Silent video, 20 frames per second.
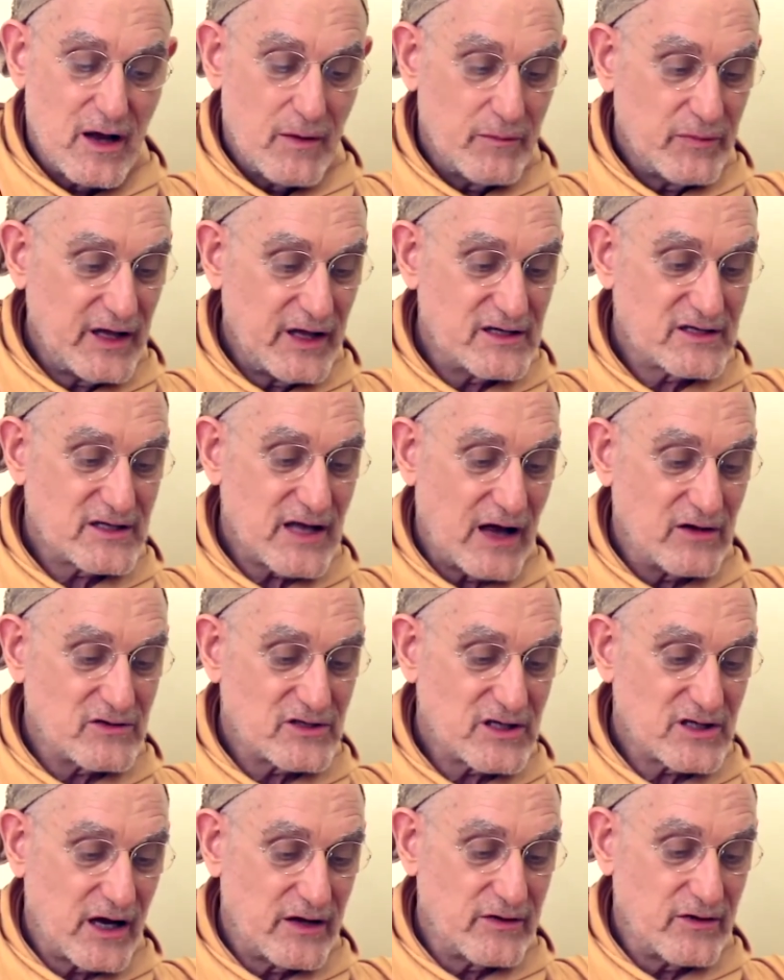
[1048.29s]
Placed
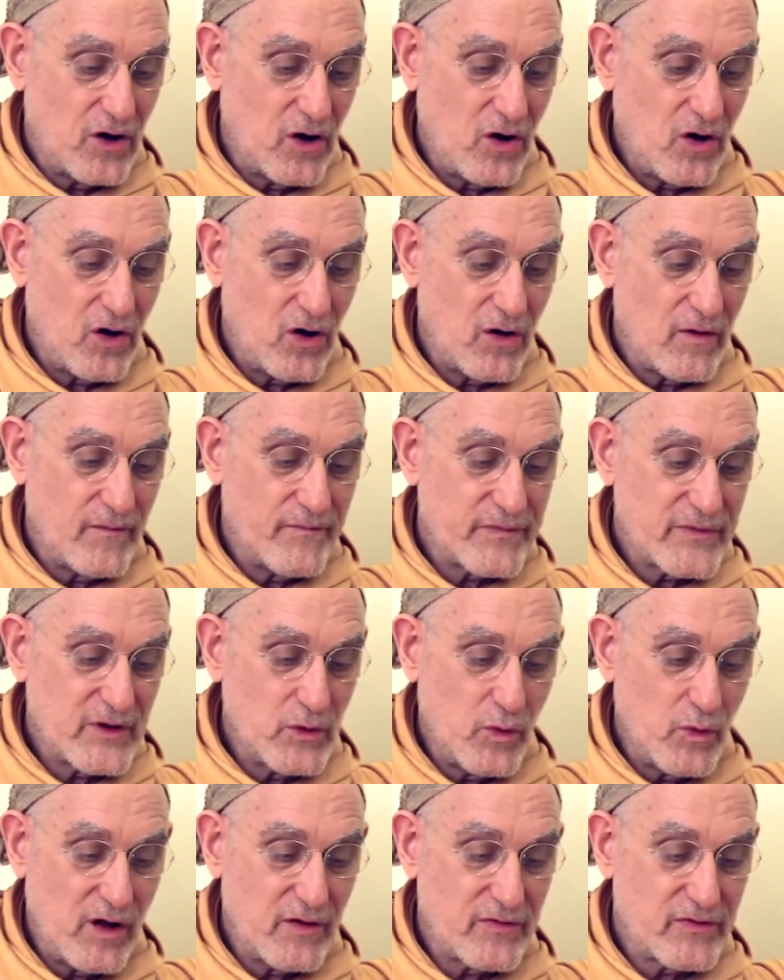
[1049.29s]
outside the hall, the
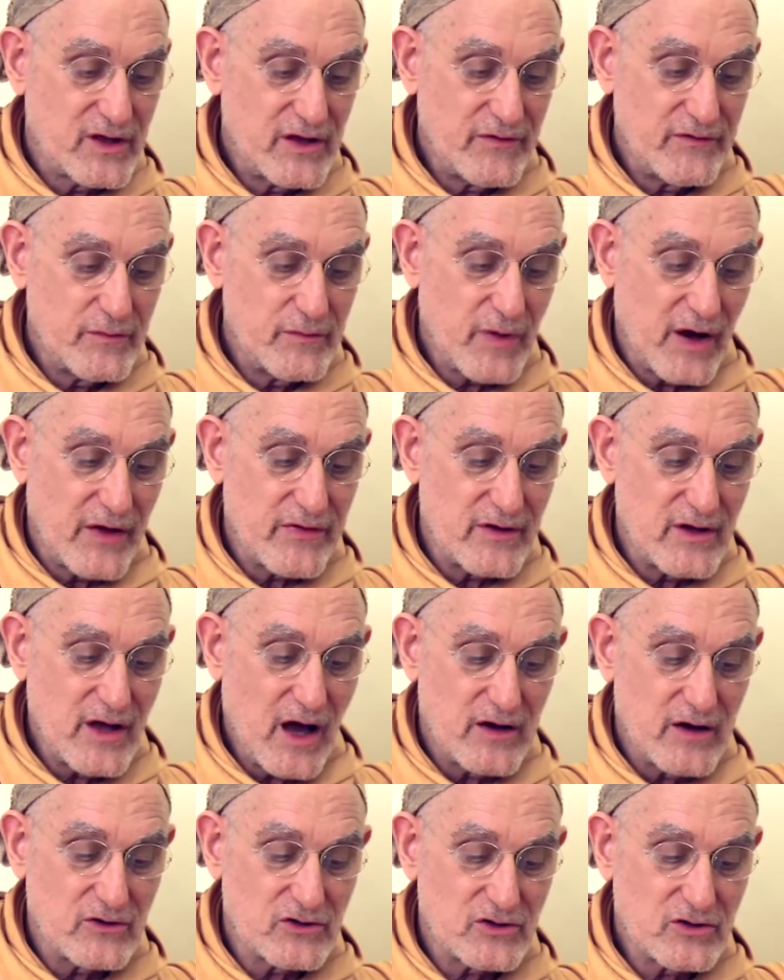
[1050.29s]
wealth given by the
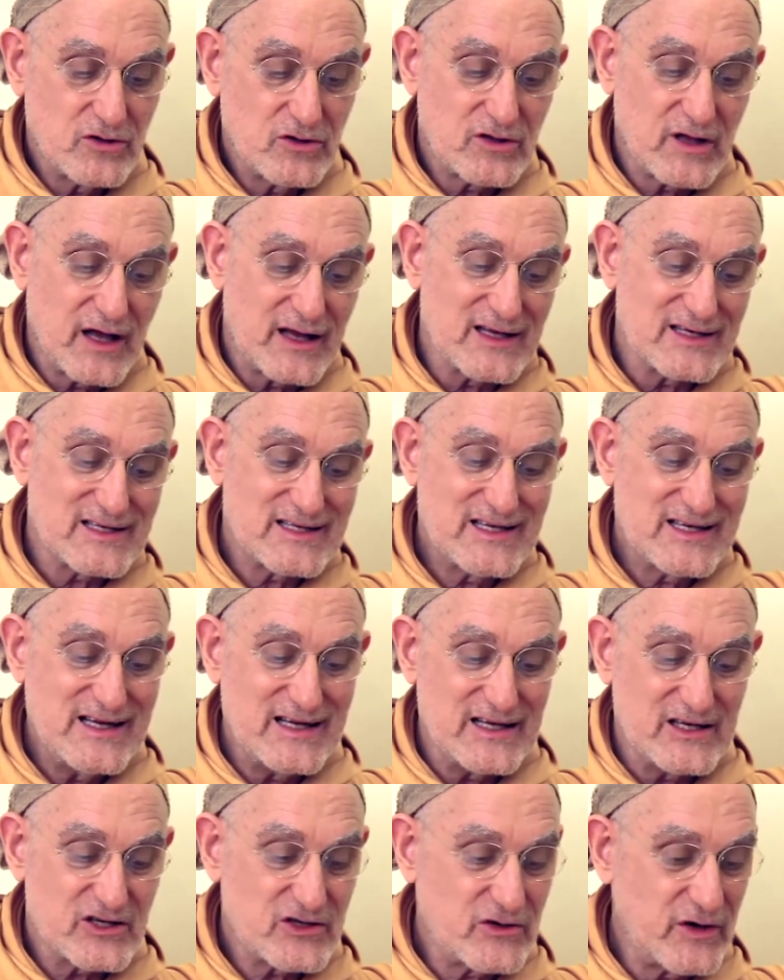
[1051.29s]
Yadus looked like a
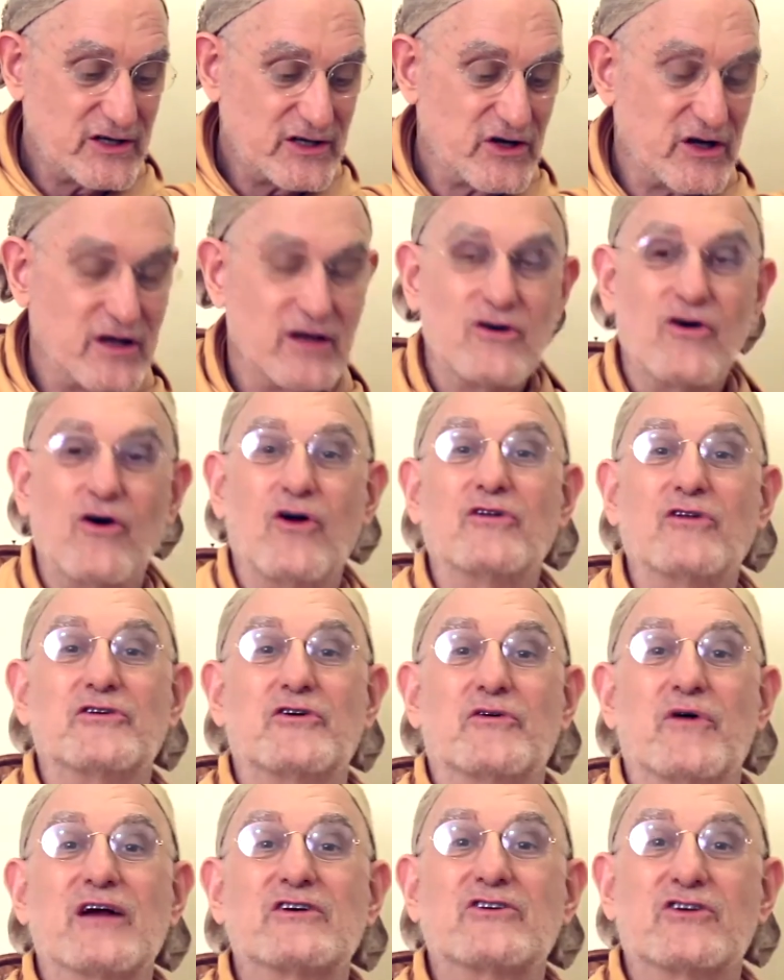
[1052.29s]
sea stretching in all
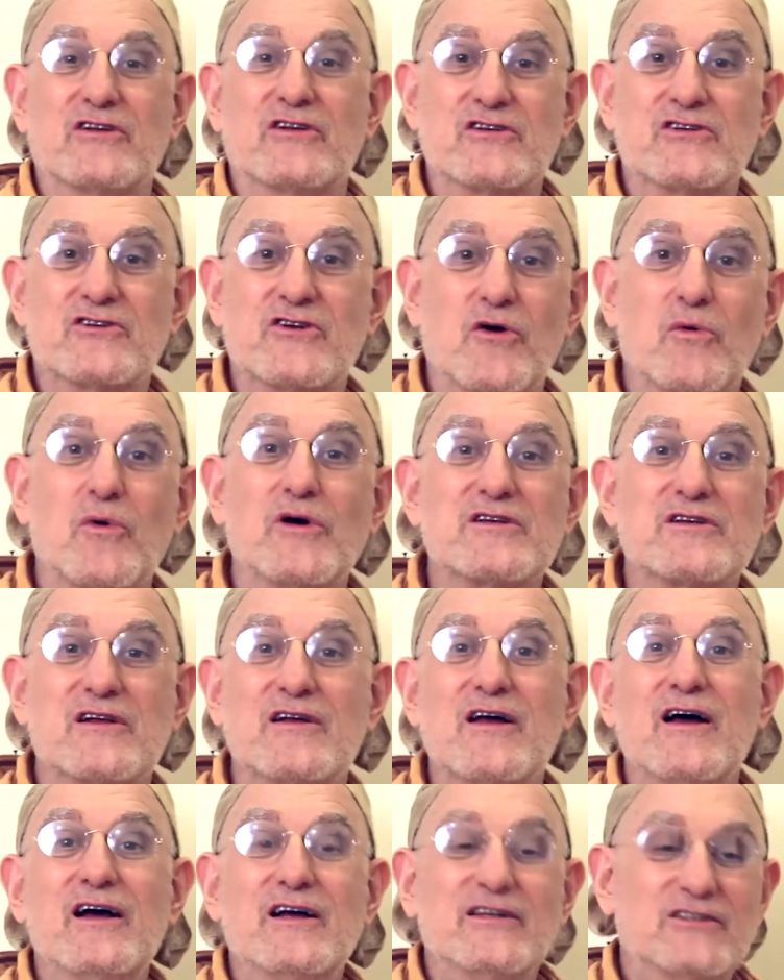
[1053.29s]
directions. So it wasn't
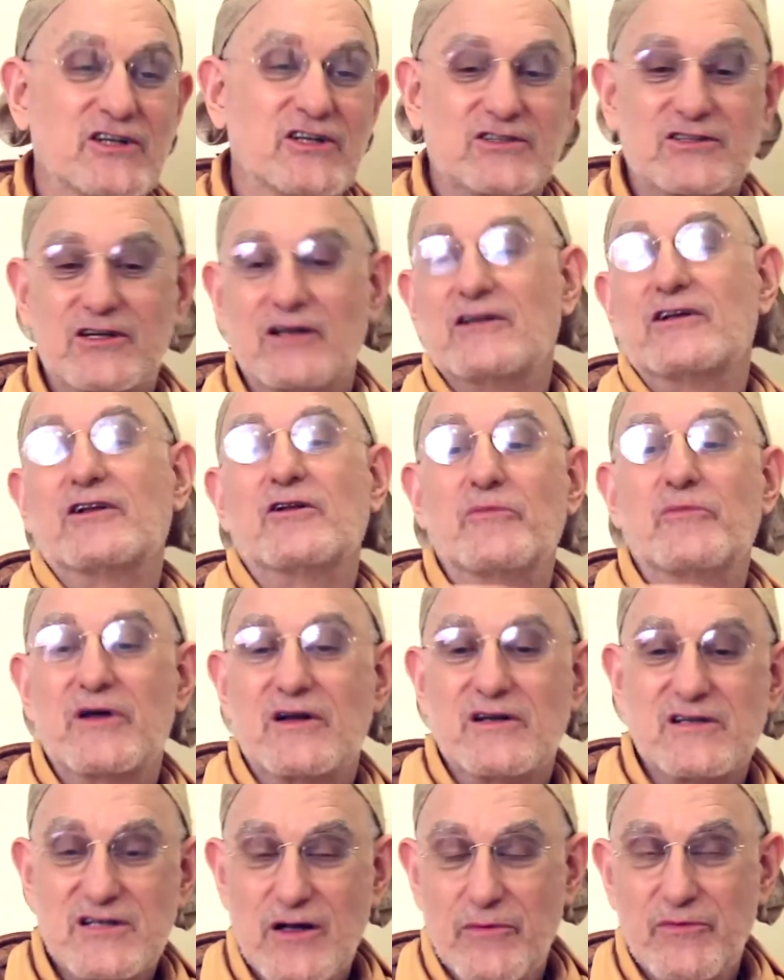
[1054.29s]
just a little bit
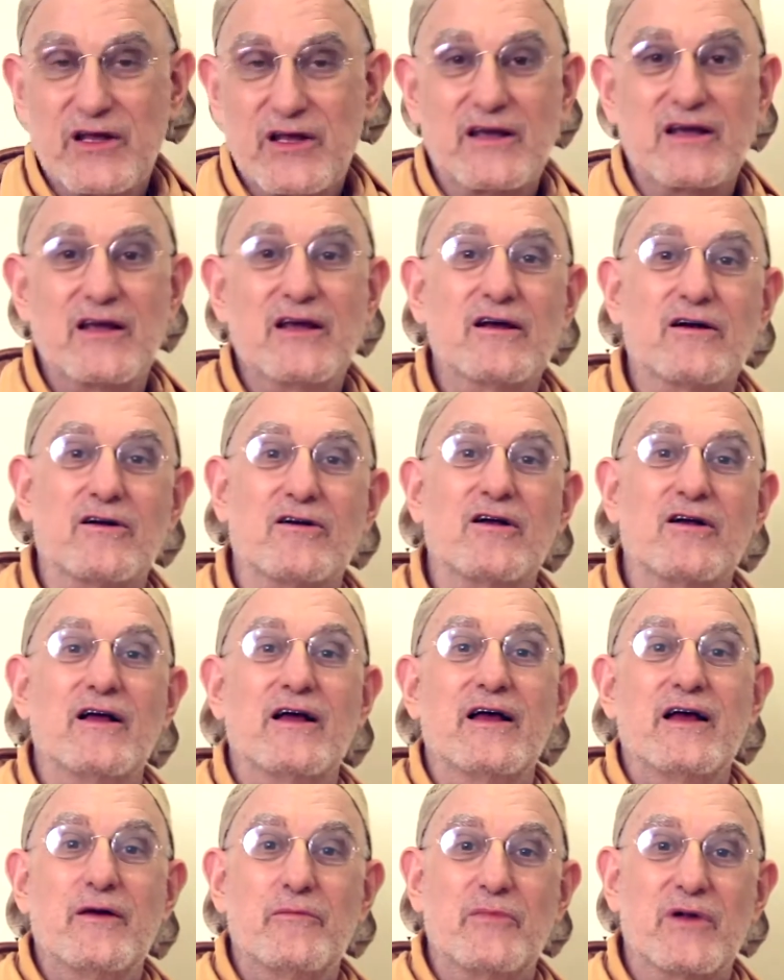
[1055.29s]
of something here,
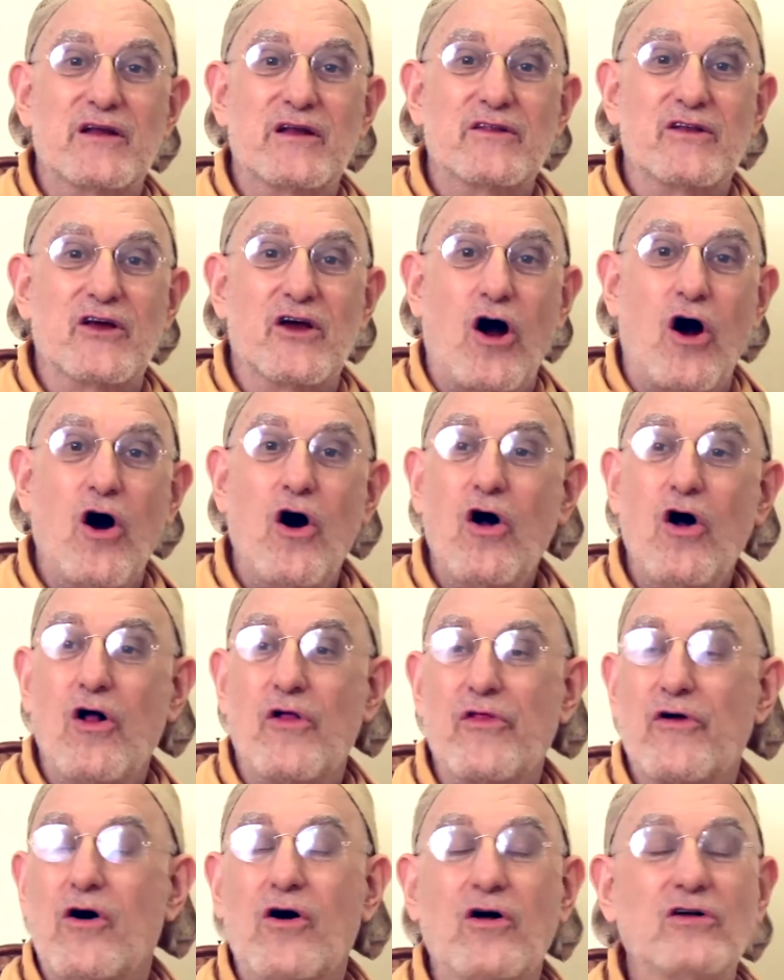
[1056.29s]
but in the
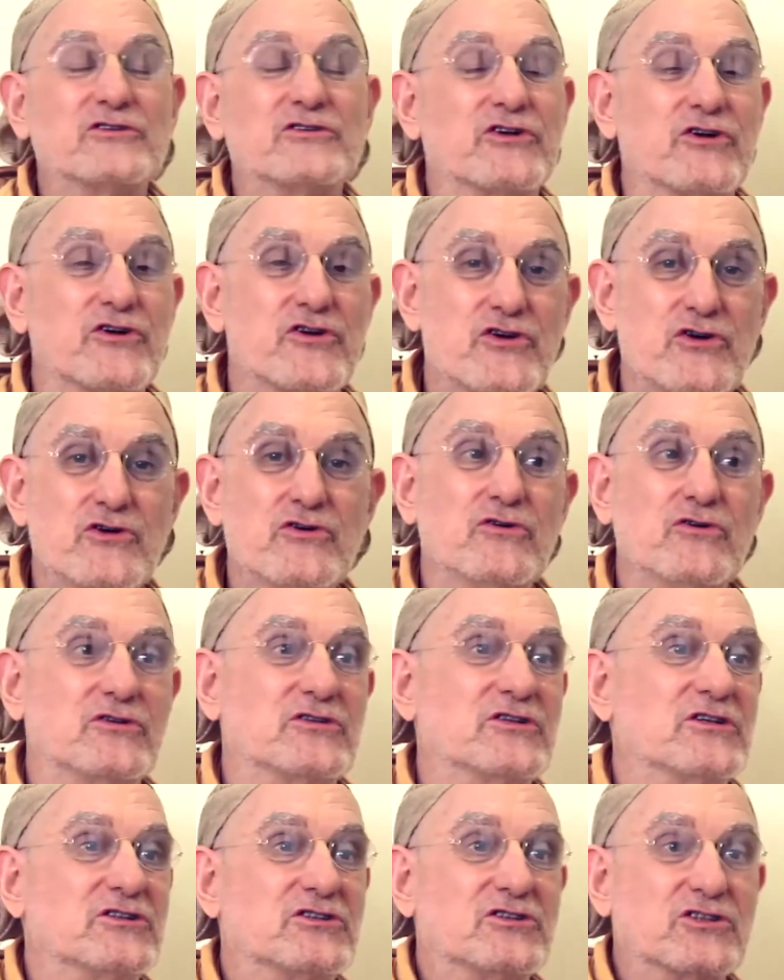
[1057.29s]
halls are
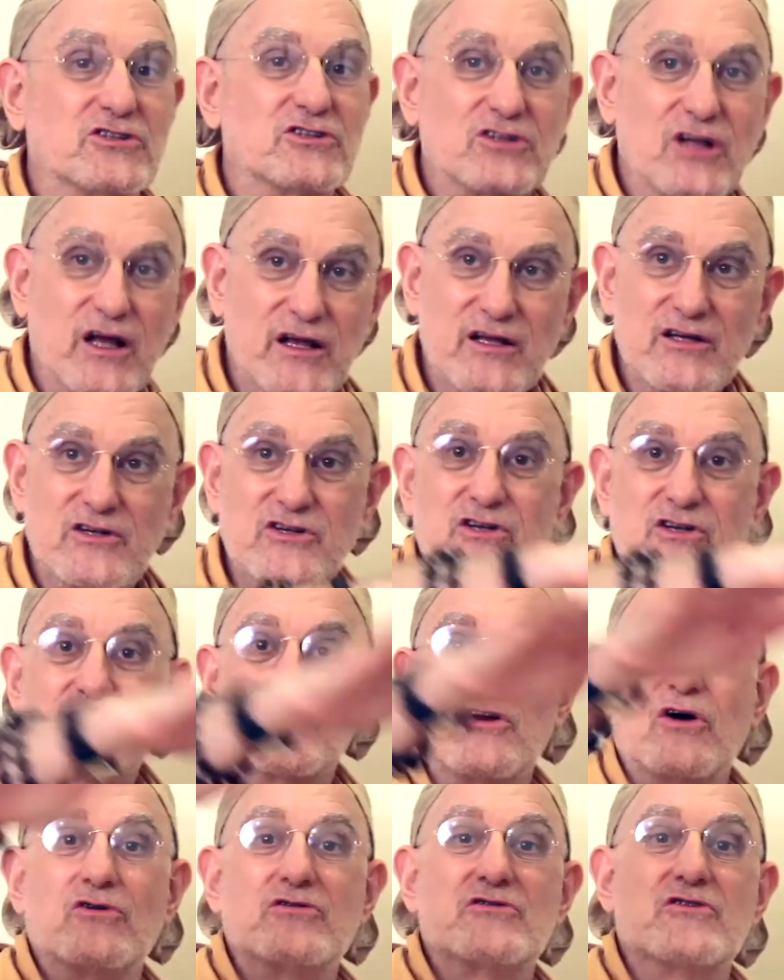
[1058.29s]
huge. It's just like it just
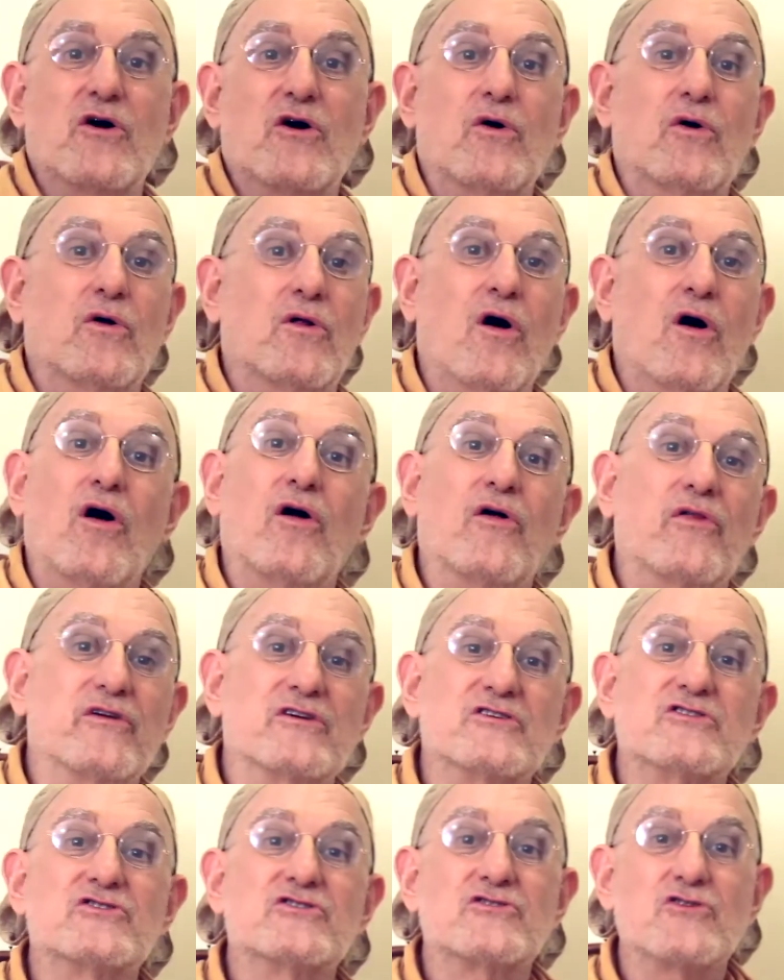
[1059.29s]
goes the whole hall.
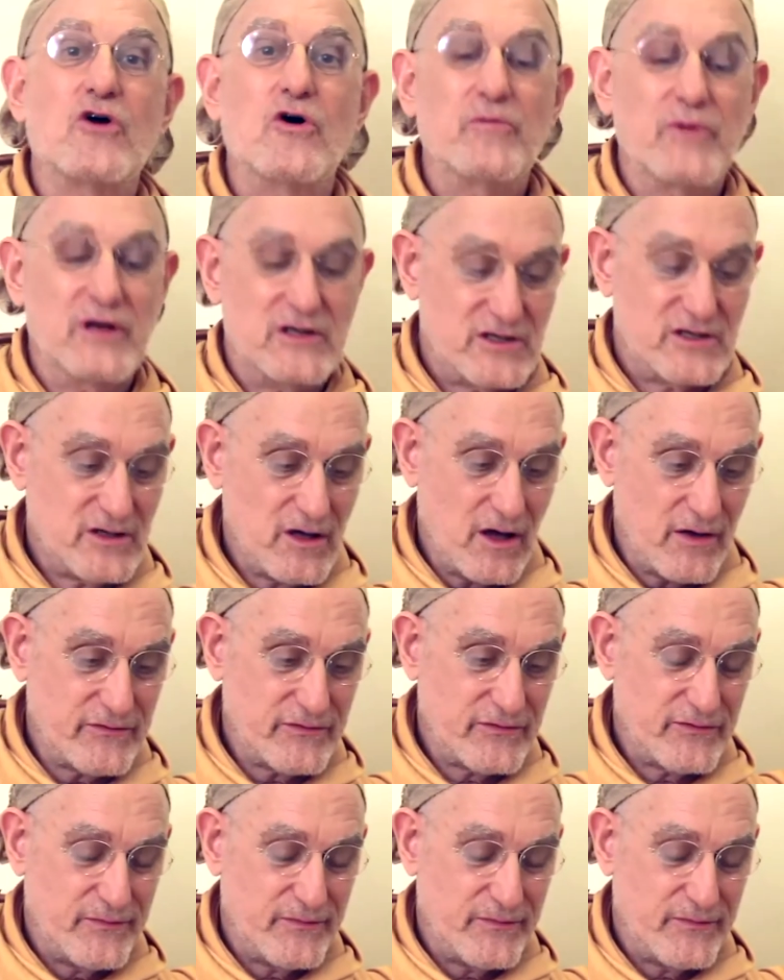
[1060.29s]
There's so much stuff.